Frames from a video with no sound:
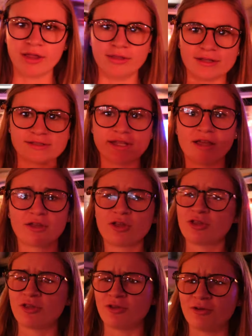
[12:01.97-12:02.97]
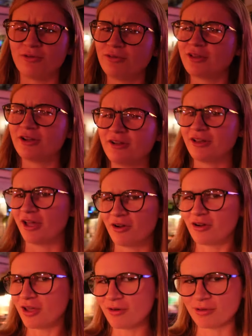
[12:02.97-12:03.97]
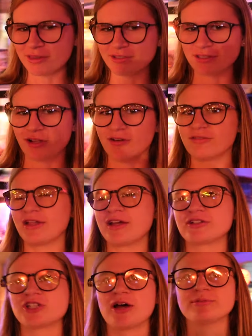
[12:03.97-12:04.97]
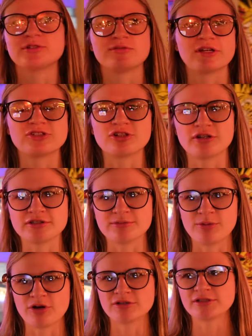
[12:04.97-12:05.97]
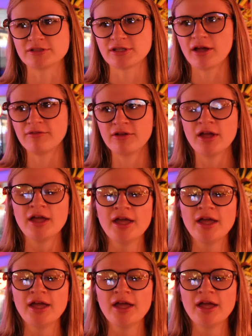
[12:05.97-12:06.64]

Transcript: in this like cute little area with a ton of like shops and restaurants and bars and stuff.